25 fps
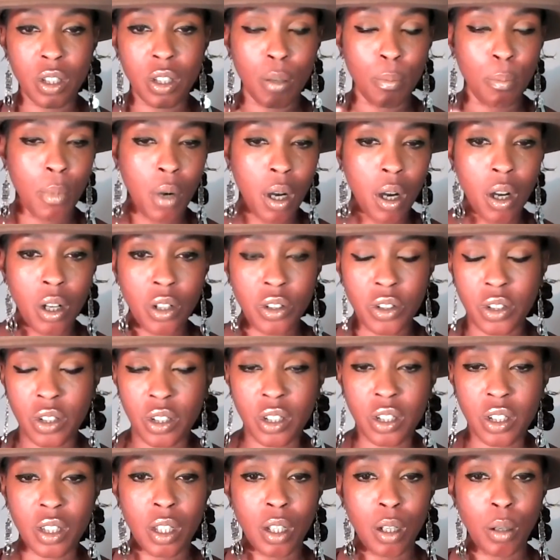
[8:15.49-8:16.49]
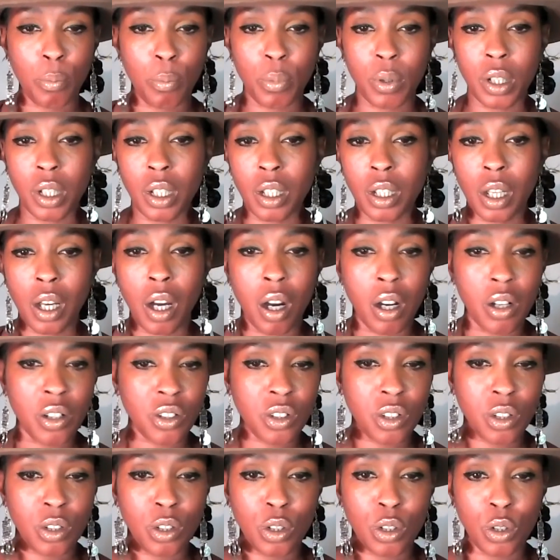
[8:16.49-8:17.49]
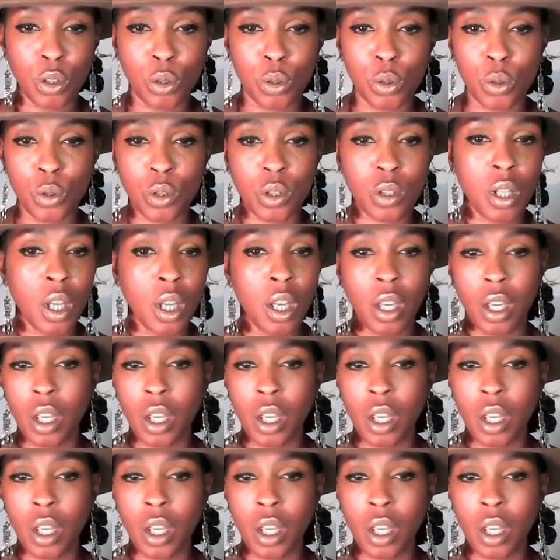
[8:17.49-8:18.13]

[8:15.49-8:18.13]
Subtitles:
the masks that are being asked to use,